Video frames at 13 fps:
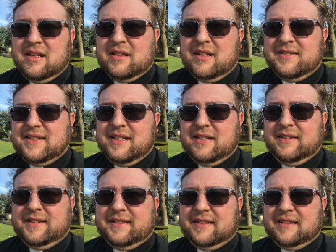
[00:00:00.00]
This
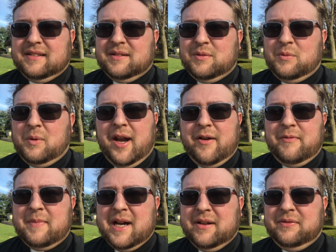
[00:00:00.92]
is one
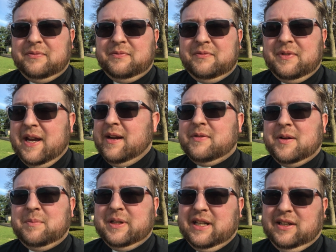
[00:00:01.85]
of my
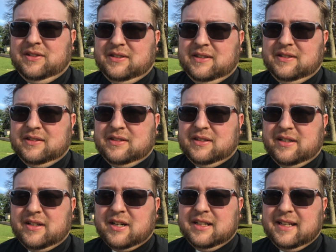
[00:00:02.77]
favorite places
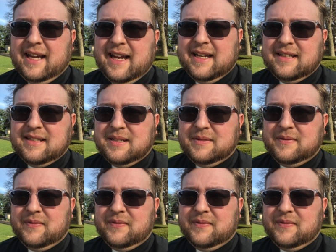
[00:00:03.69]
on our land.